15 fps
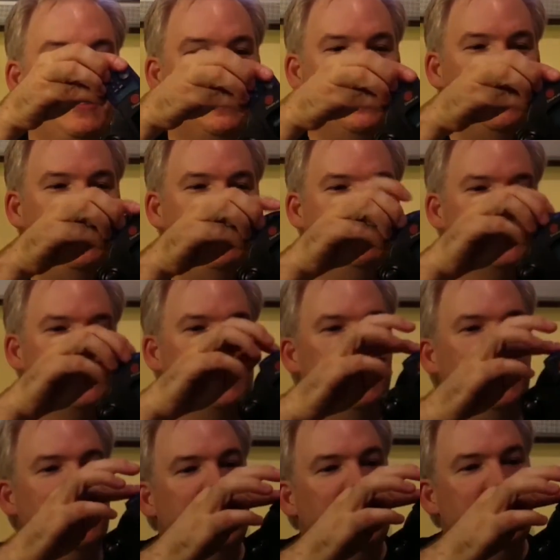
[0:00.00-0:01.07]
mini games.
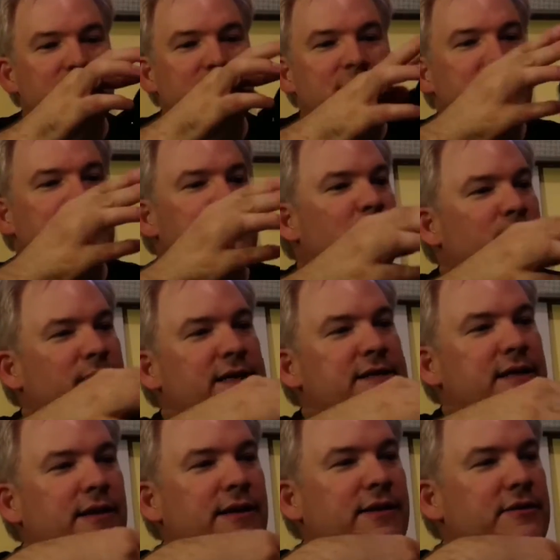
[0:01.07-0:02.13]
This is
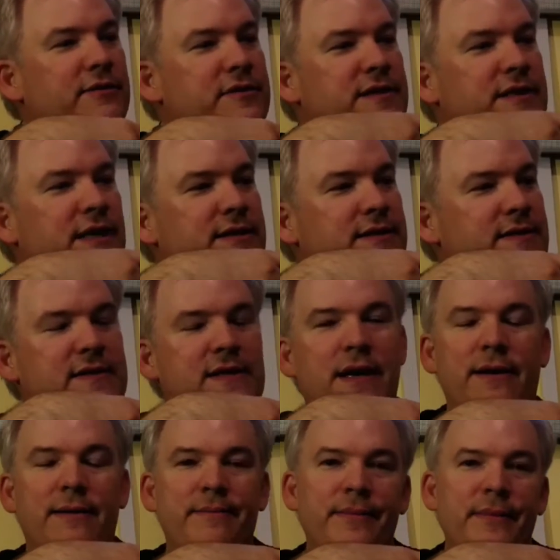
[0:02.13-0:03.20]
basically used as
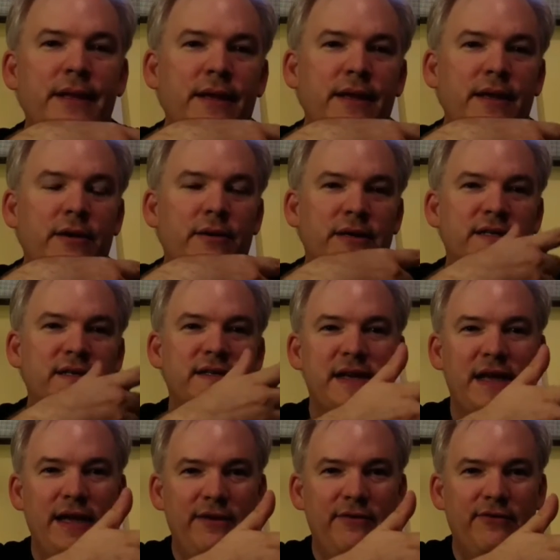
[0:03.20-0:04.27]
a
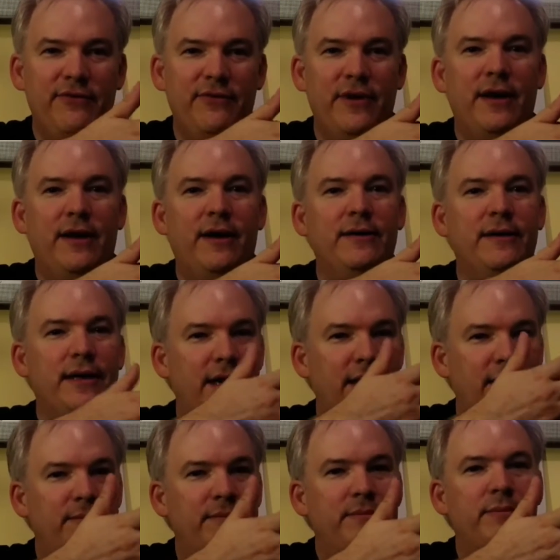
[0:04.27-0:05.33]
save
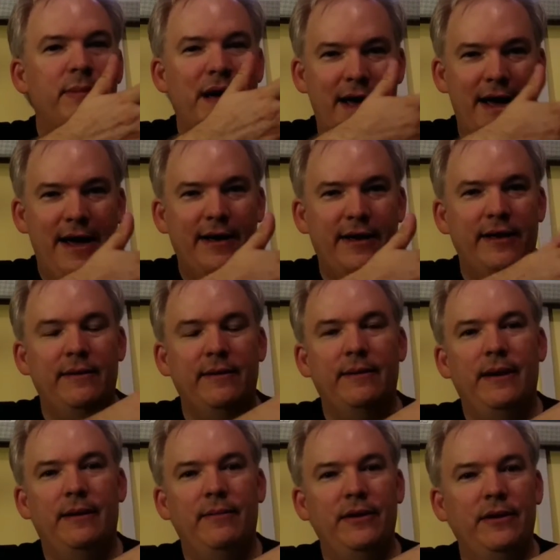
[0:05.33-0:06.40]
game pack.
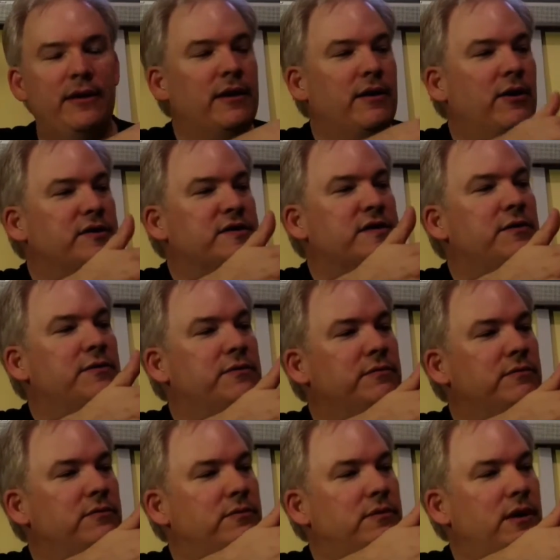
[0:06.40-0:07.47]
You can
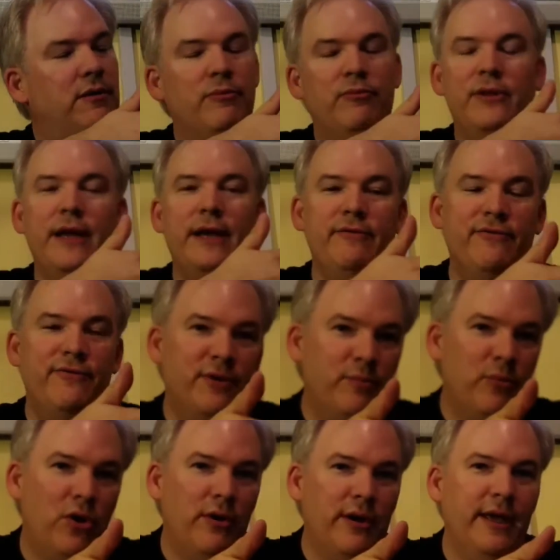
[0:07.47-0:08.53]
also play
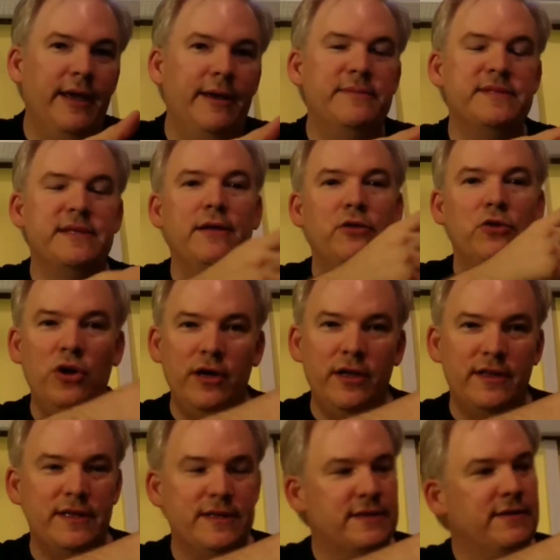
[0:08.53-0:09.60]
football games and look
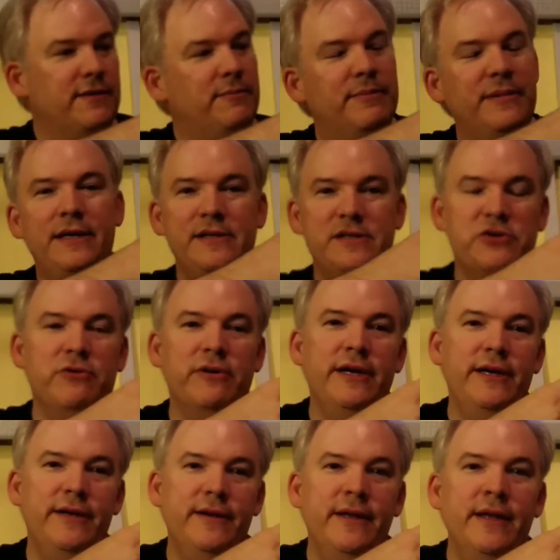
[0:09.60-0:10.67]
at this little mini
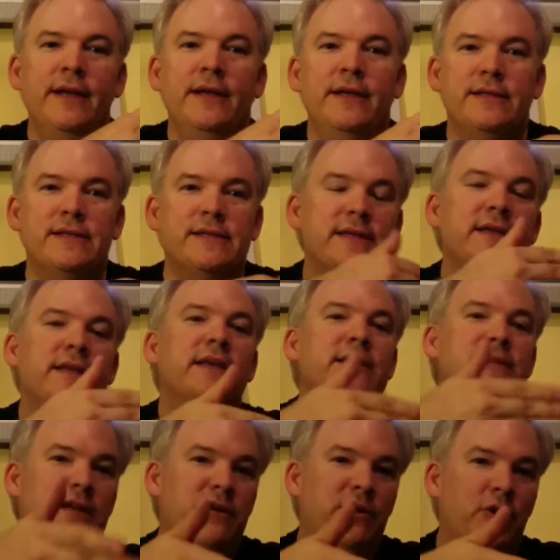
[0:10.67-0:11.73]
screen to see
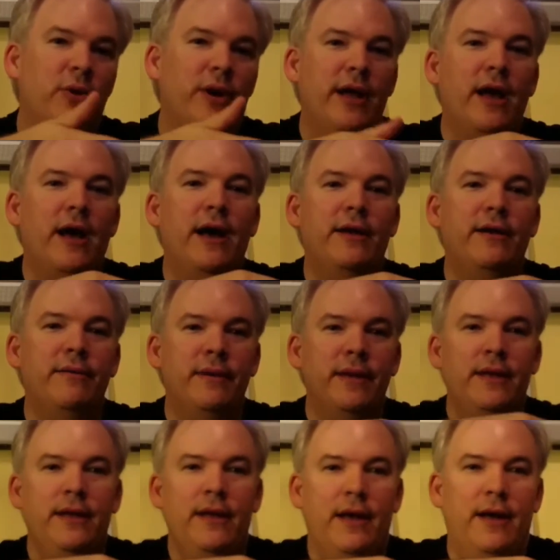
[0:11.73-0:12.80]
things that are going on